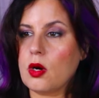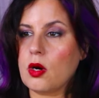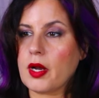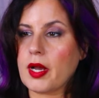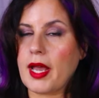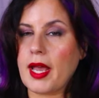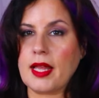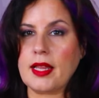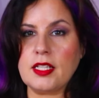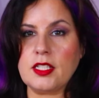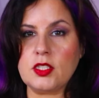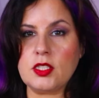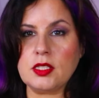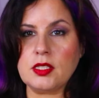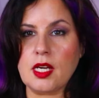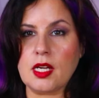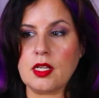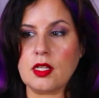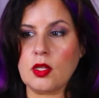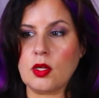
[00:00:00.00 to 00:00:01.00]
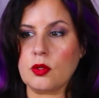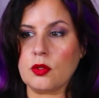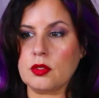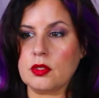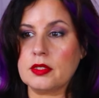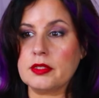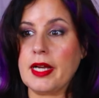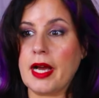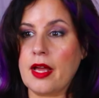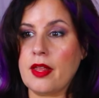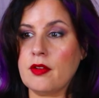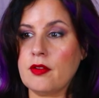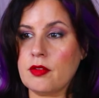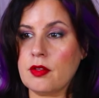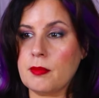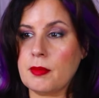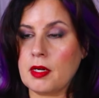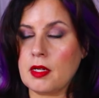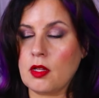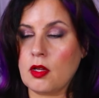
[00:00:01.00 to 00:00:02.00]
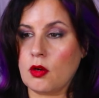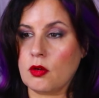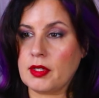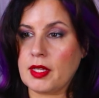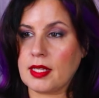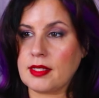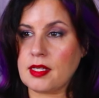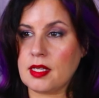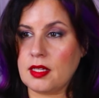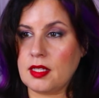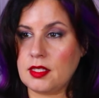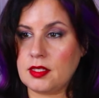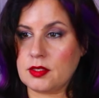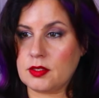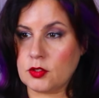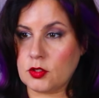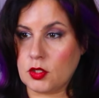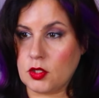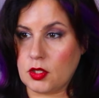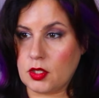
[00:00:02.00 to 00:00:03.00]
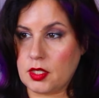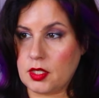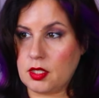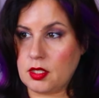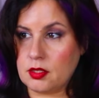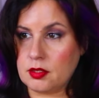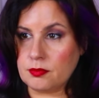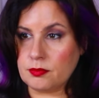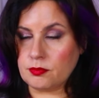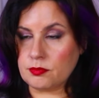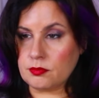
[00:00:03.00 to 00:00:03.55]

Okay, at least she's not alone. Neither of them are alone. That's at least good.